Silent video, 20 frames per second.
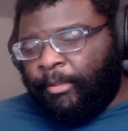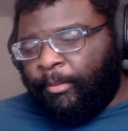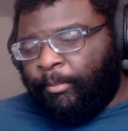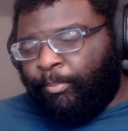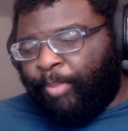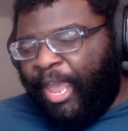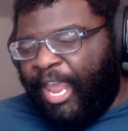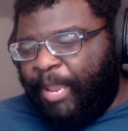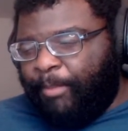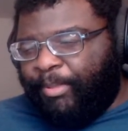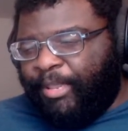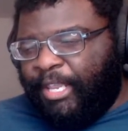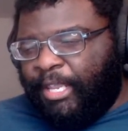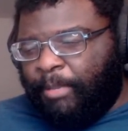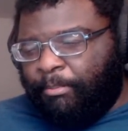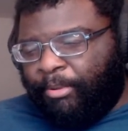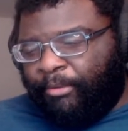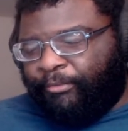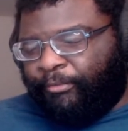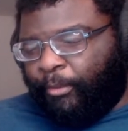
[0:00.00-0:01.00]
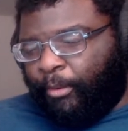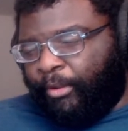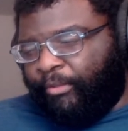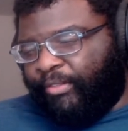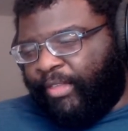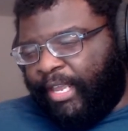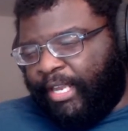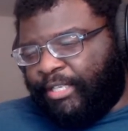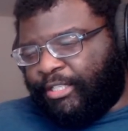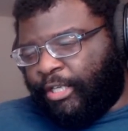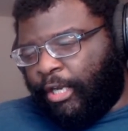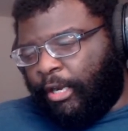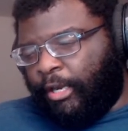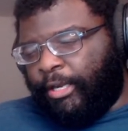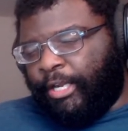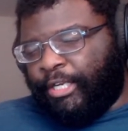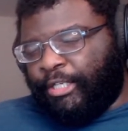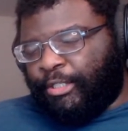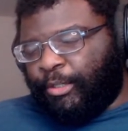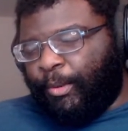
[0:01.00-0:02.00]
baby before they
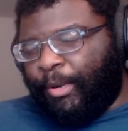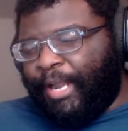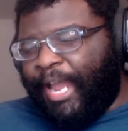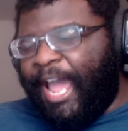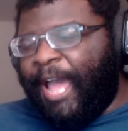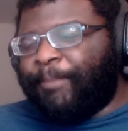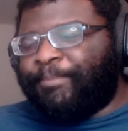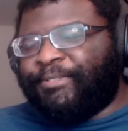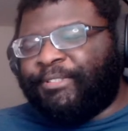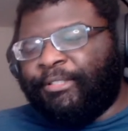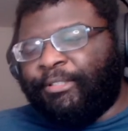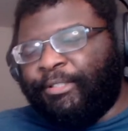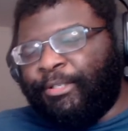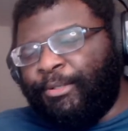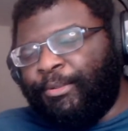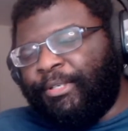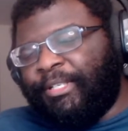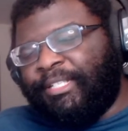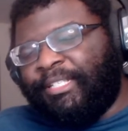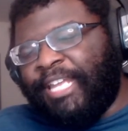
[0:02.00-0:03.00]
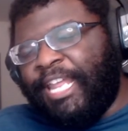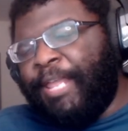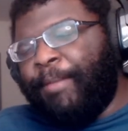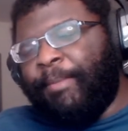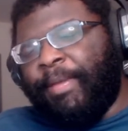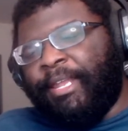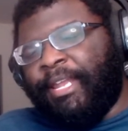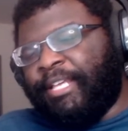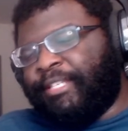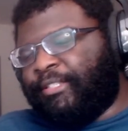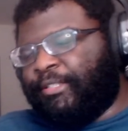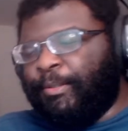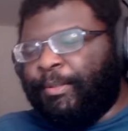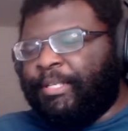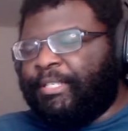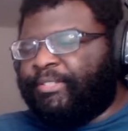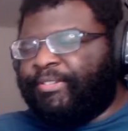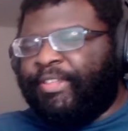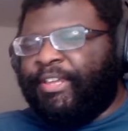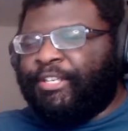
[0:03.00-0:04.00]
turn into an absolute demon as soon
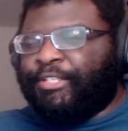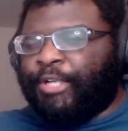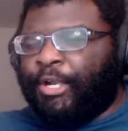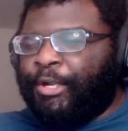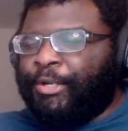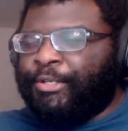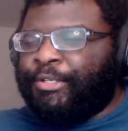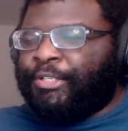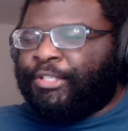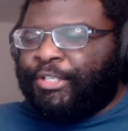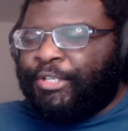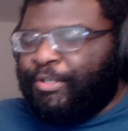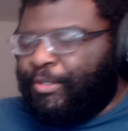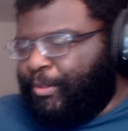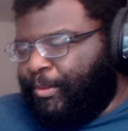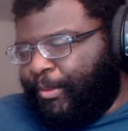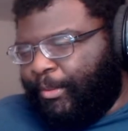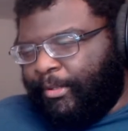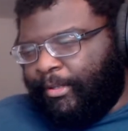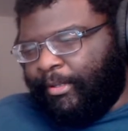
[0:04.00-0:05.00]
as they turn two.